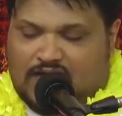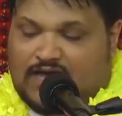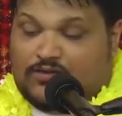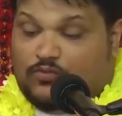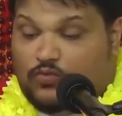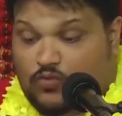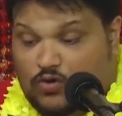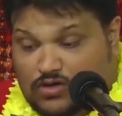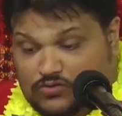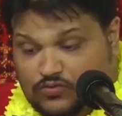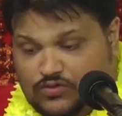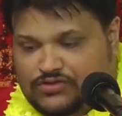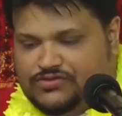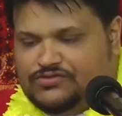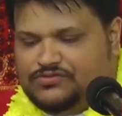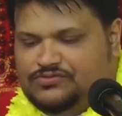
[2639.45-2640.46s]
and what
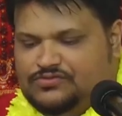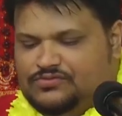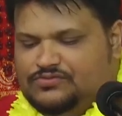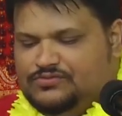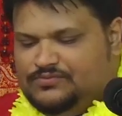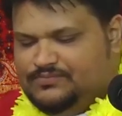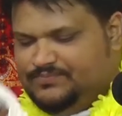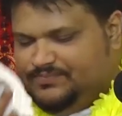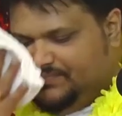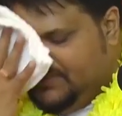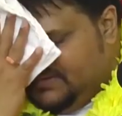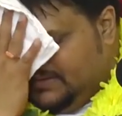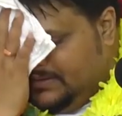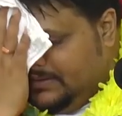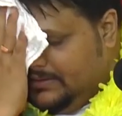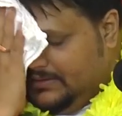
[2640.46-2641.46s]
would you do
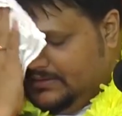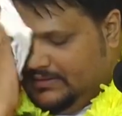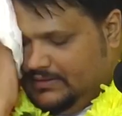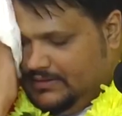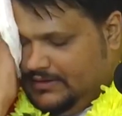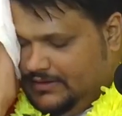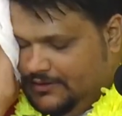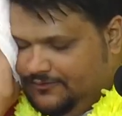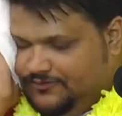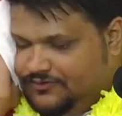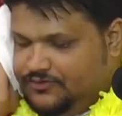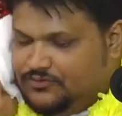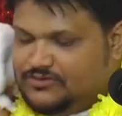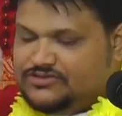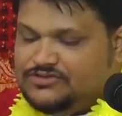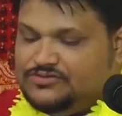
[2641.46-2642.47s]
if you were